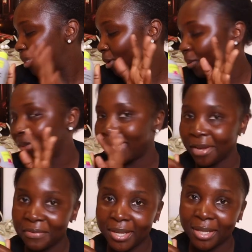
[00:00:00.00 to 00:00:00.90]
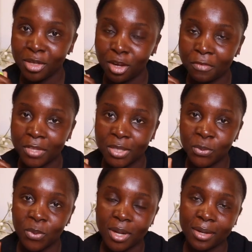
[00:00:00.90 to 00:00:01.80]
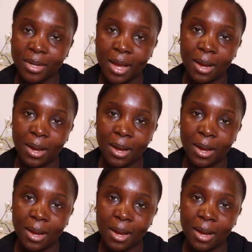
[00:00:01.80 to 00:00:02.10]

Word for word: So definitely love this one.